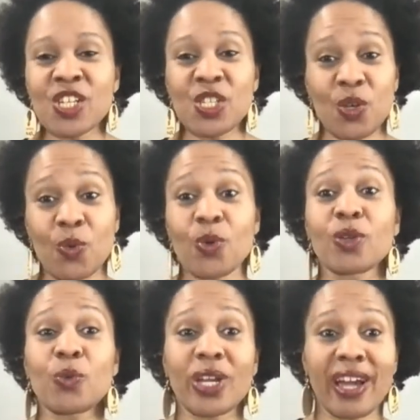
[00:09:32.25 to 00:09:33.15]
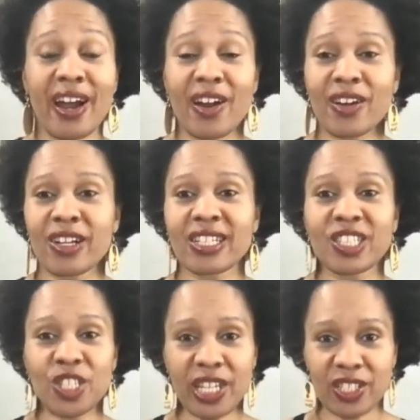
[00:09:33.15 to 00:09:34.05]
So when we are
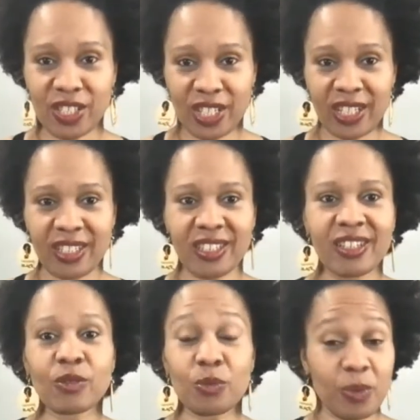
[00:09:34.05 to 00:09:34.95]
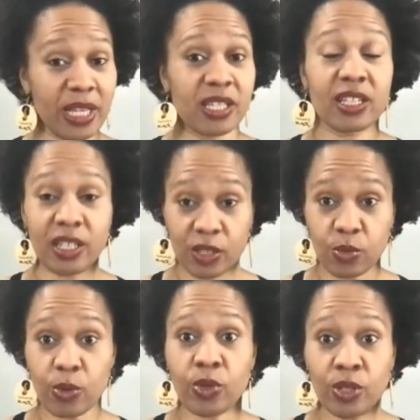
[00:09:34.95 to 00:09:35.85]
changing, basically, because
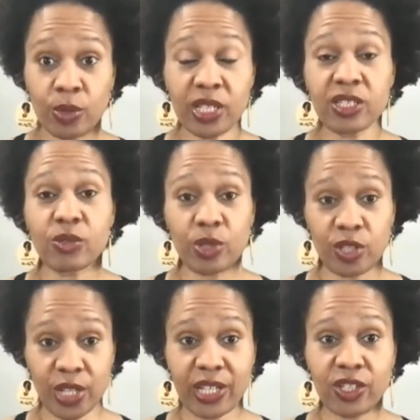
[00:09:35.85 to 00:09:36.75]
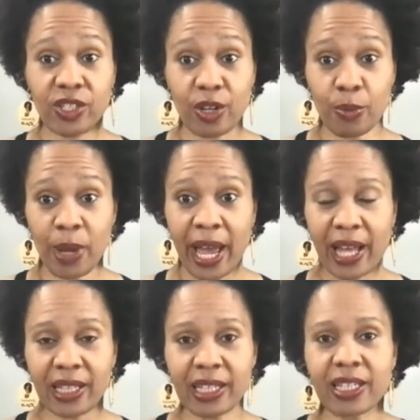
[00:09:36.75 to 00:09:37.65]
what we're doing is we're changing our
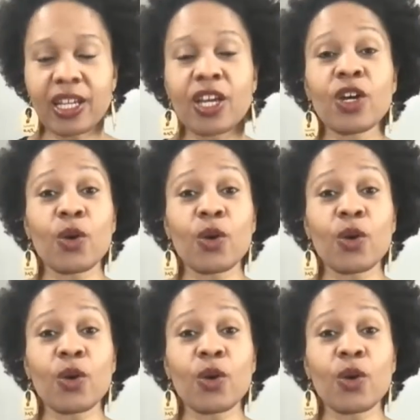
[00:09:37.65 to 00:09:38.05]
palate,